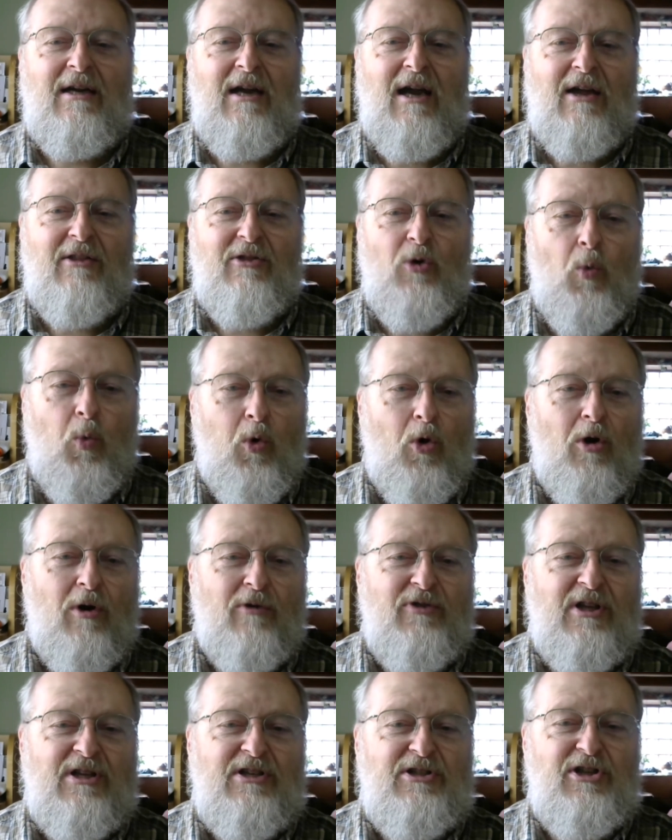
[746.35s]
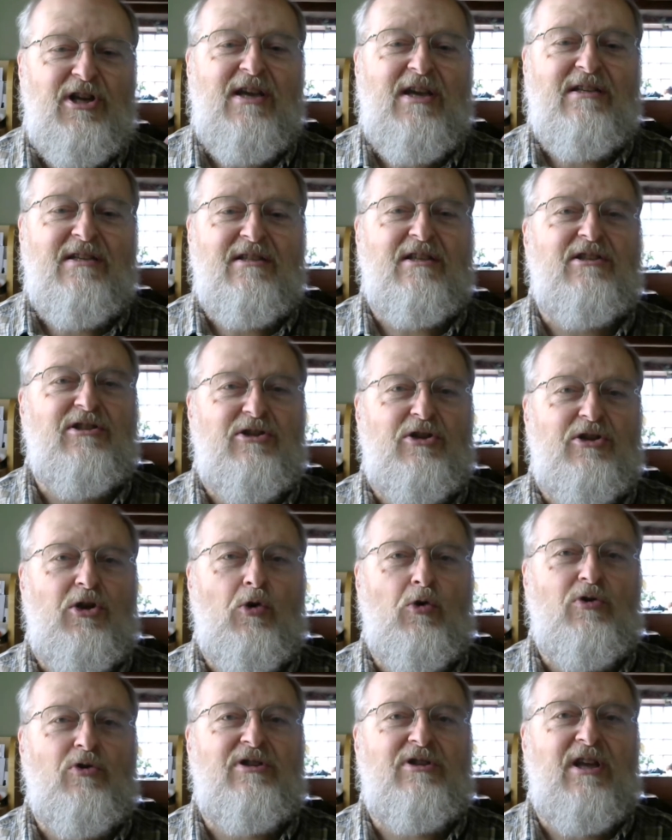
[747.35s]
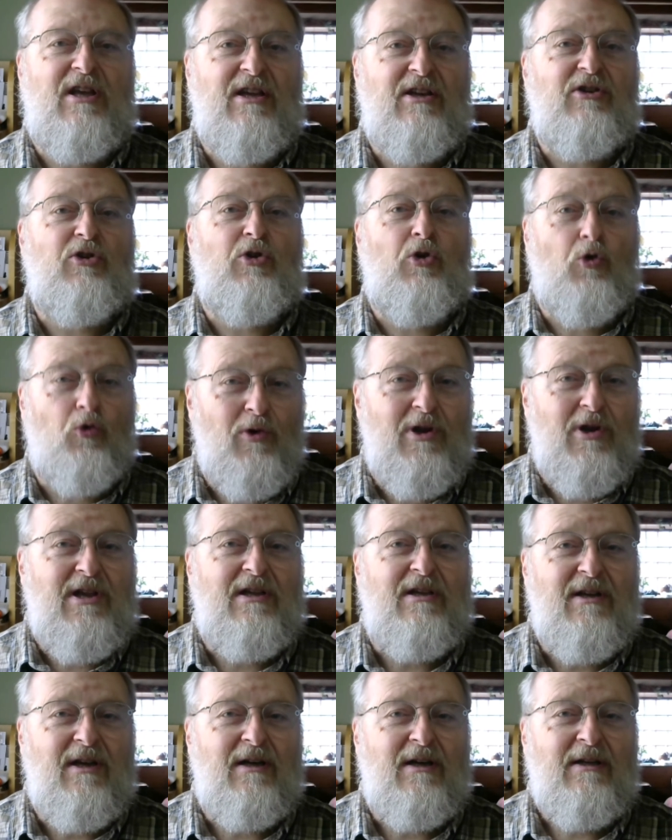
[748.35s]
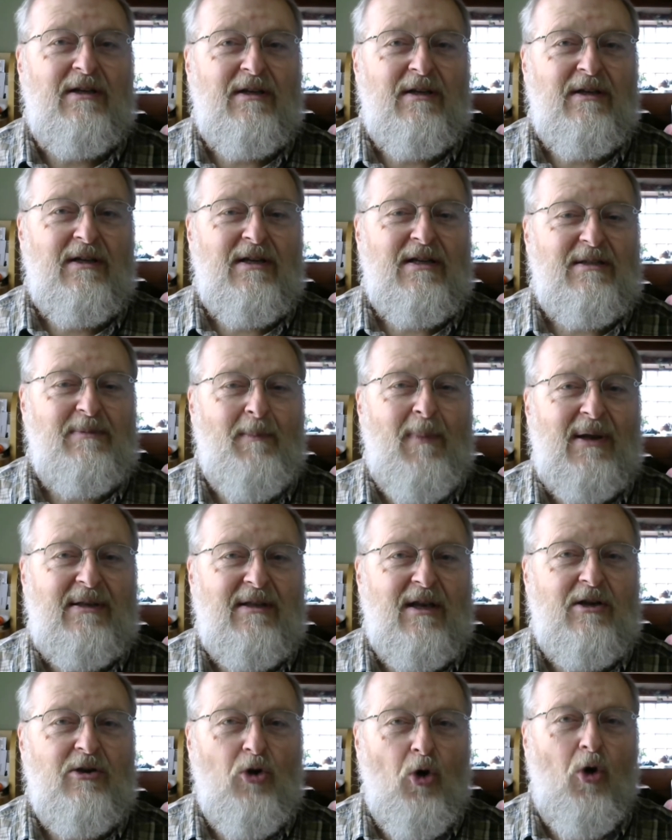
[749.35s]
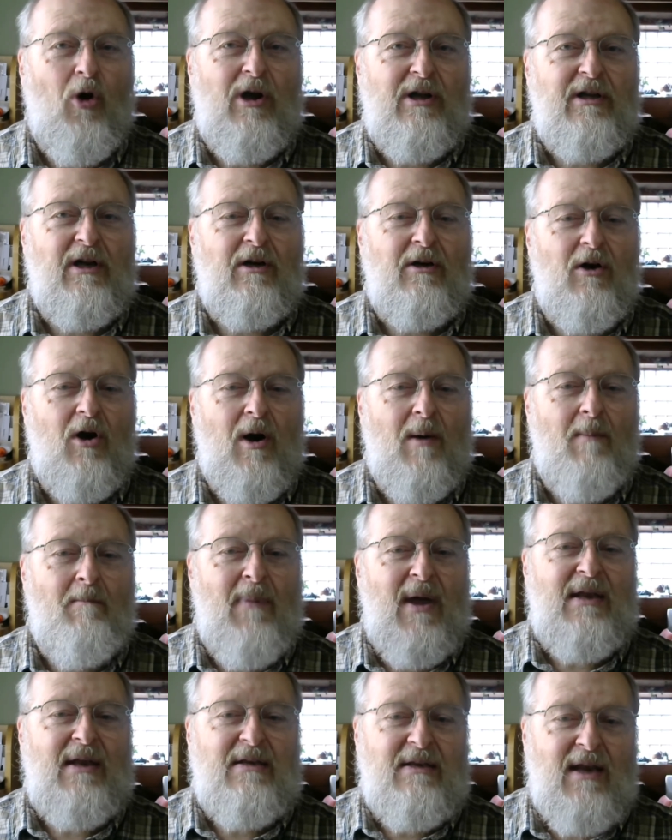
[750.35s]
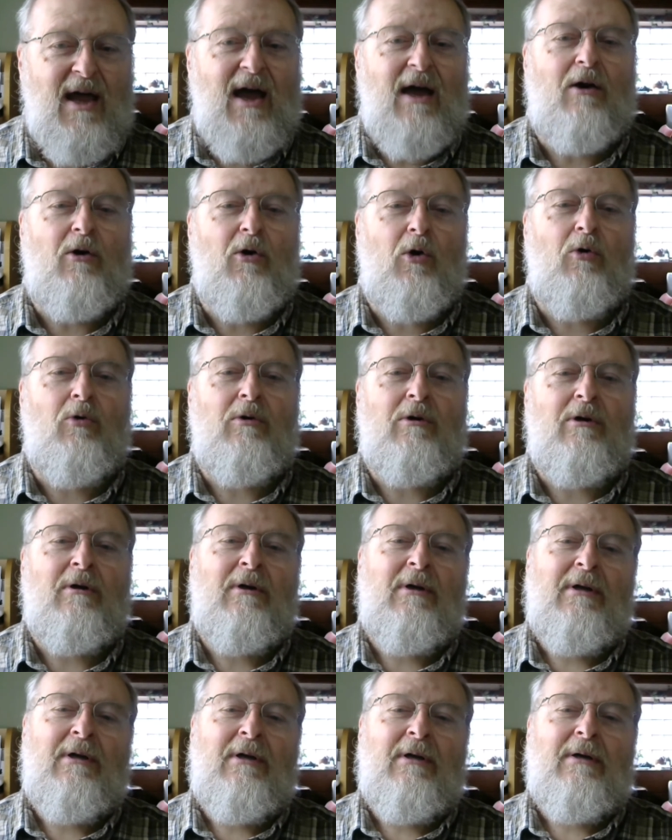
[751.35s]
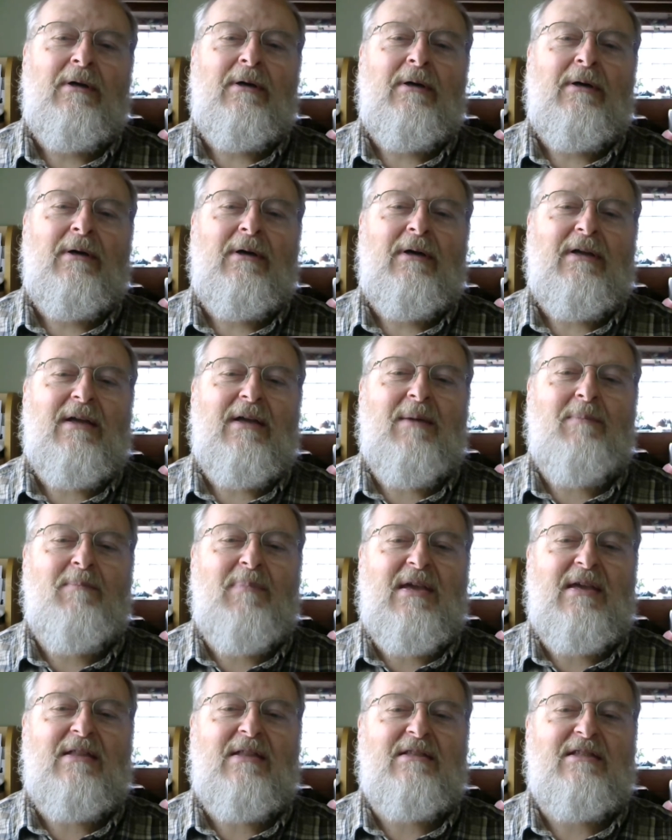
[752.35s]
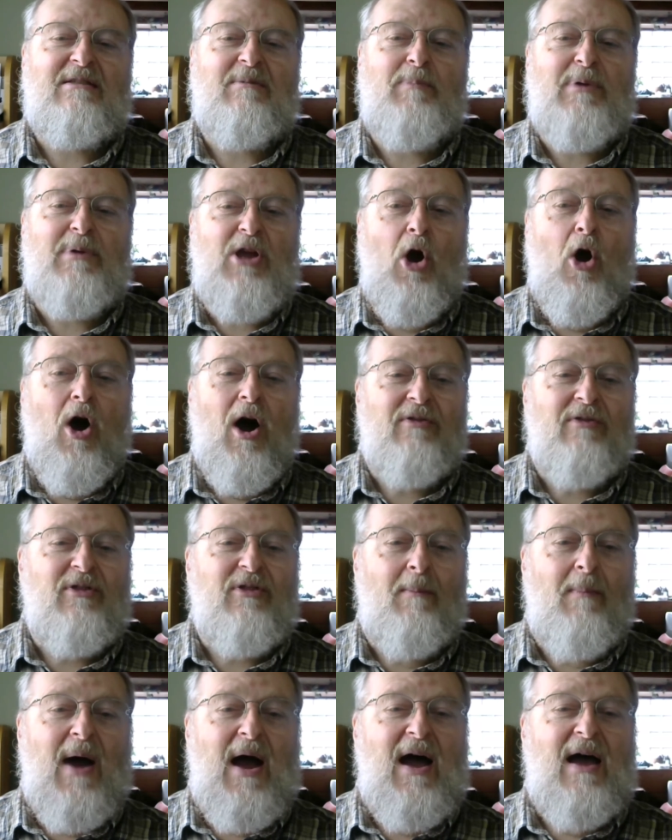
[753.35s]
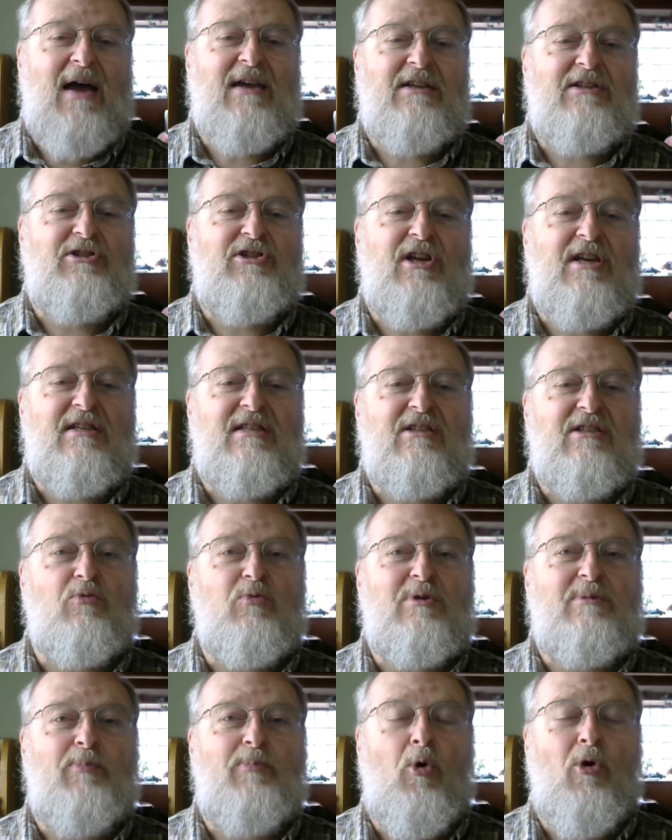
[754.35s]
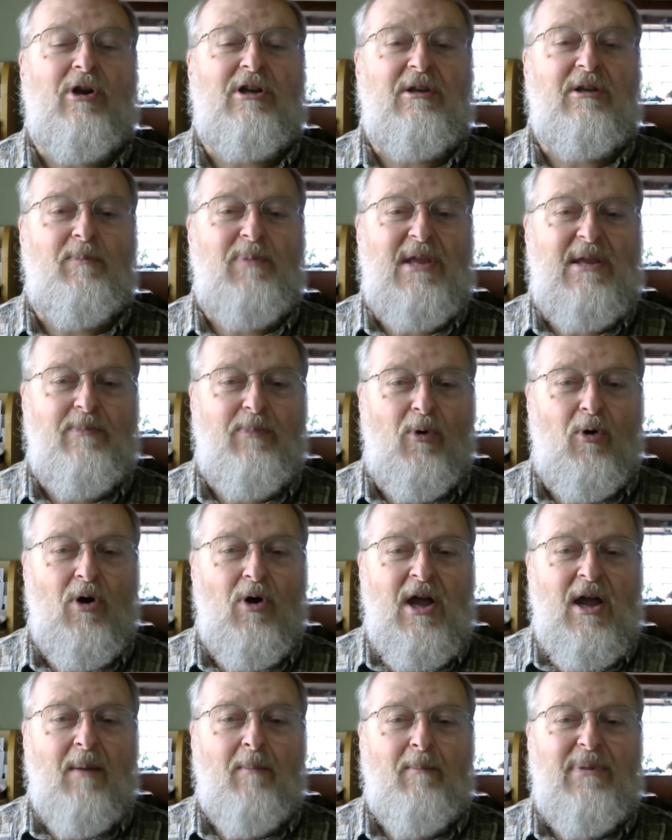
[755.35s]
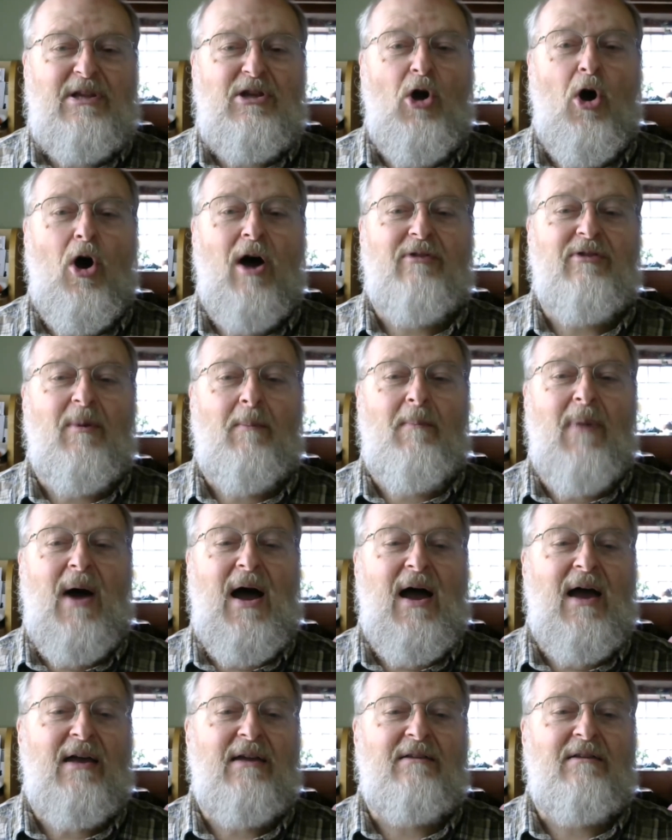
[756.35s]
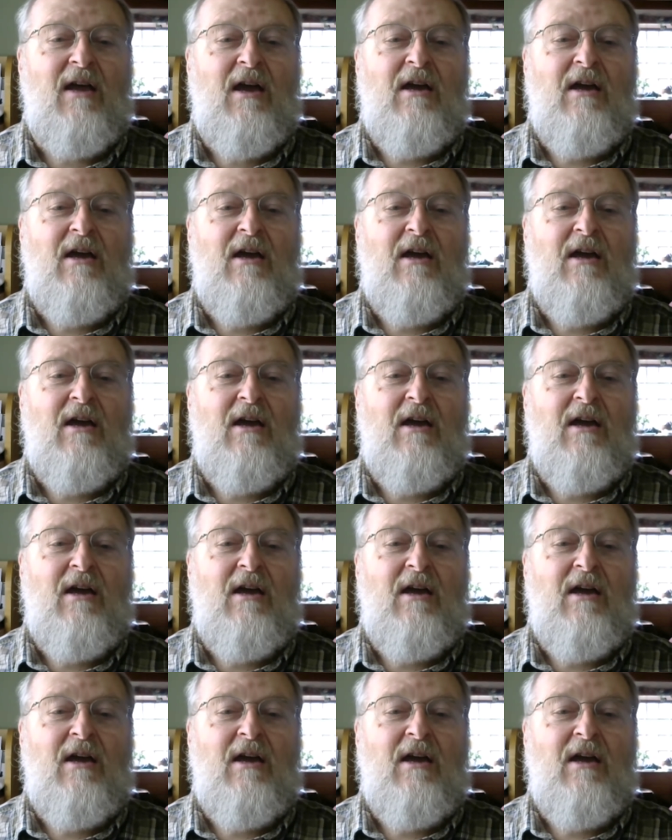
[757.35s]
And the word that Jesus used in Greek, metanoia or metanoeo, it means beyond the mind. Jesus was pointing people beyond the mind